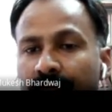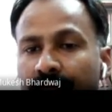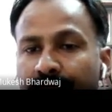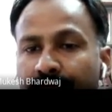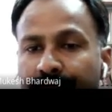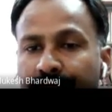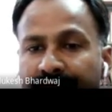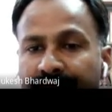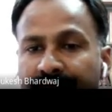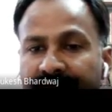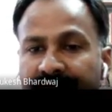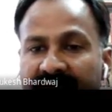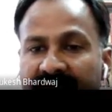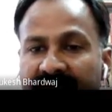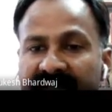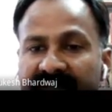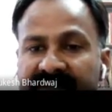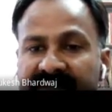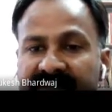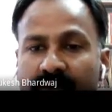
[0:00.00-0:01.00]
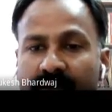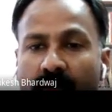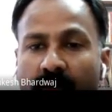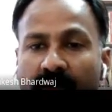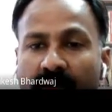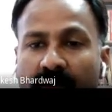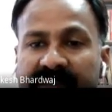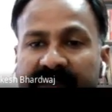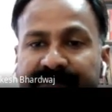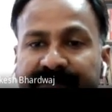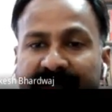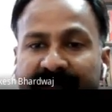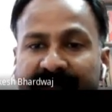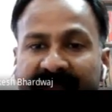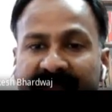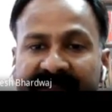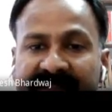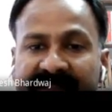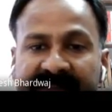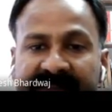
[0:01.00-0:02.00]
pervades all
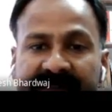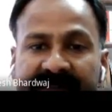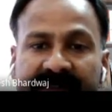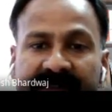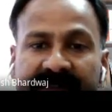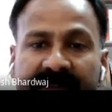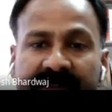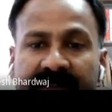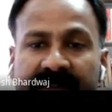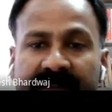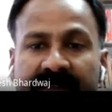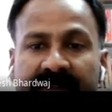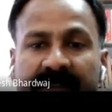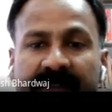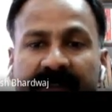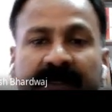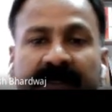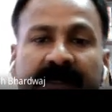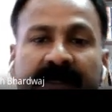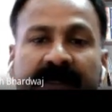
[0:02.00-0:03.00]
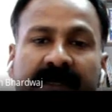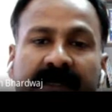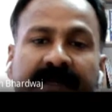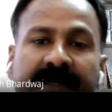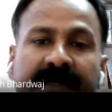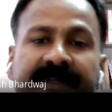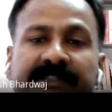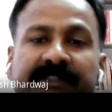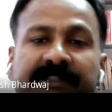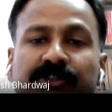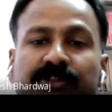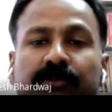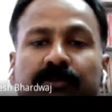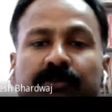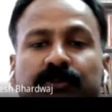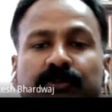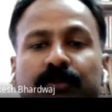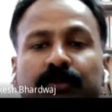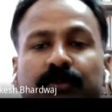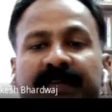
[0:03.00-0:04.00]
space, it assumed
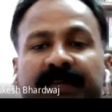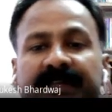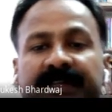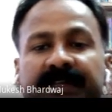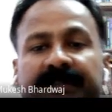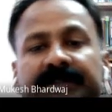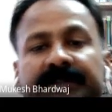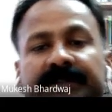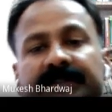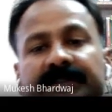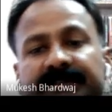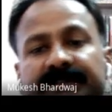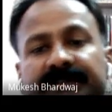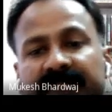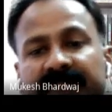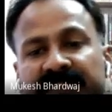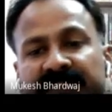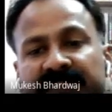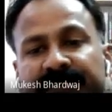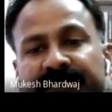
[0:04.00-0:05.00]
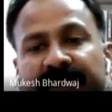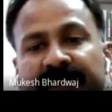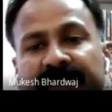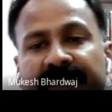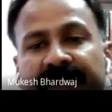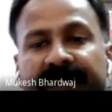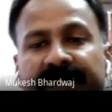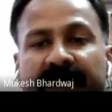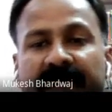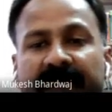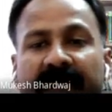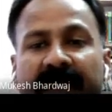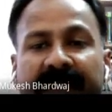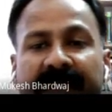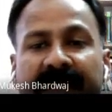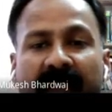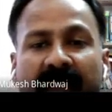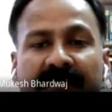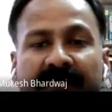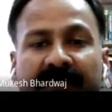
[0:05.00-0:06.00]
to be transparent and
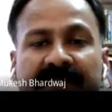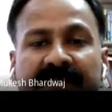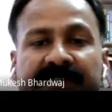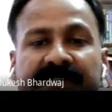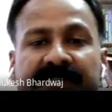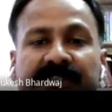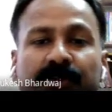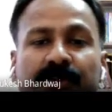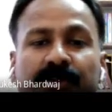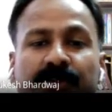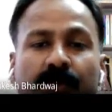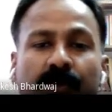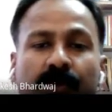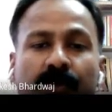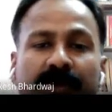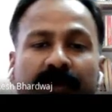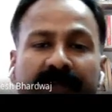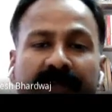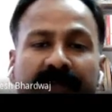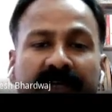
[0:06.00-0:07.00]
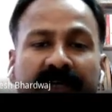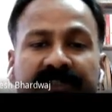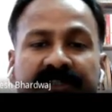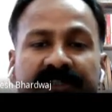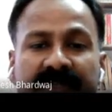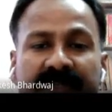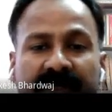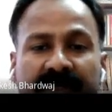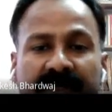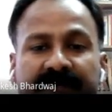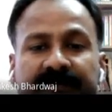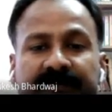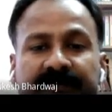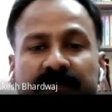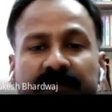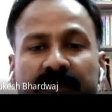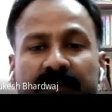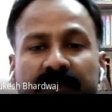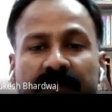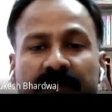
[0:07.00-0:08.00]
having zero inertia,
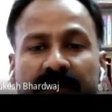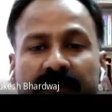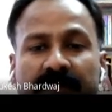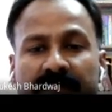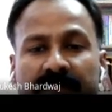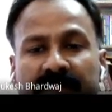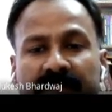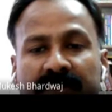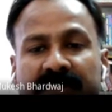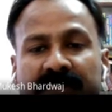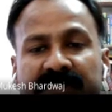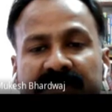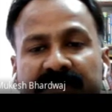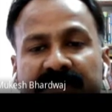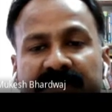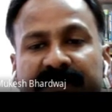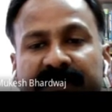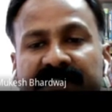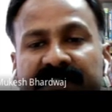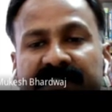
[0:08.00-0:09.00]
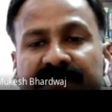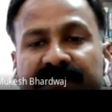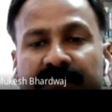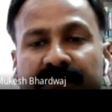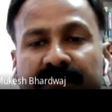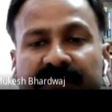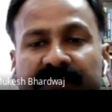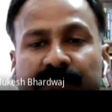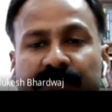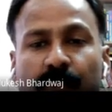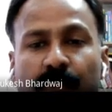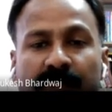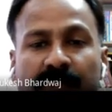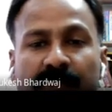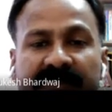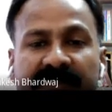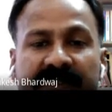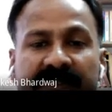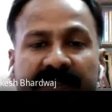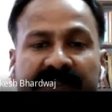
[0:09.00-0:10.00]
the disturbance from the source
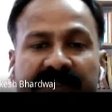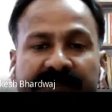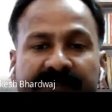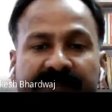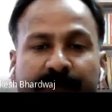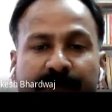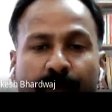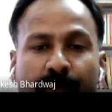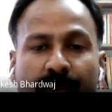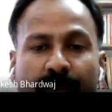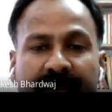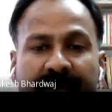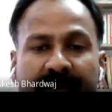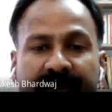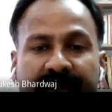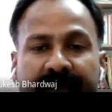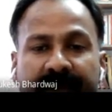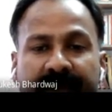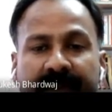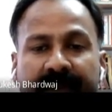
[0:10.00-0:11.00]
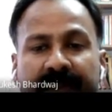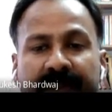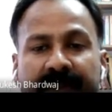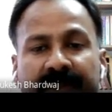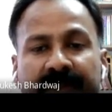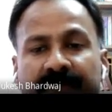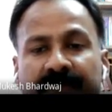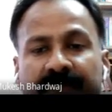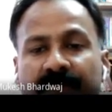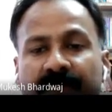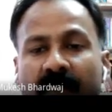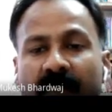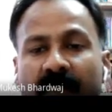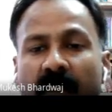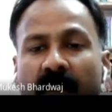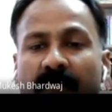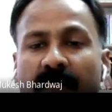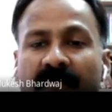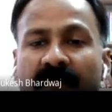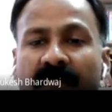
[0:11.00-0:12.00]
is propagated in the form
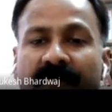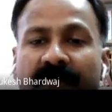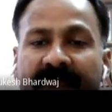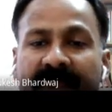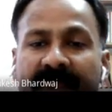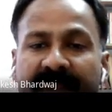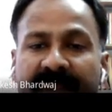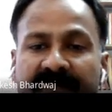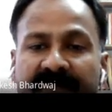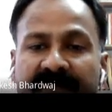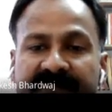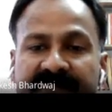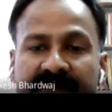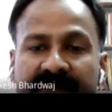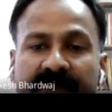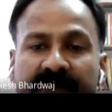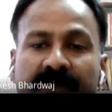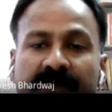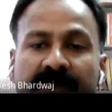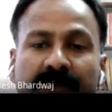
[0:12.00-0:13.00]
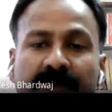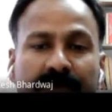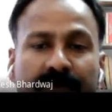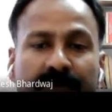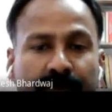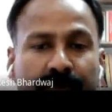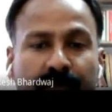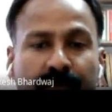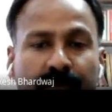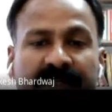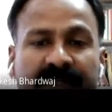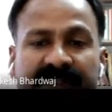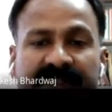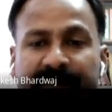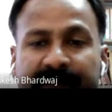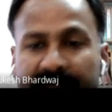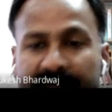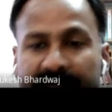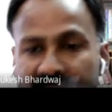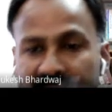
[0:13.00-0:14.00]
of waves through the
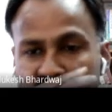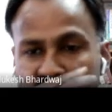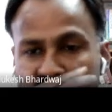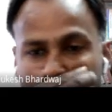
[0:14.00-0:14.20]
space.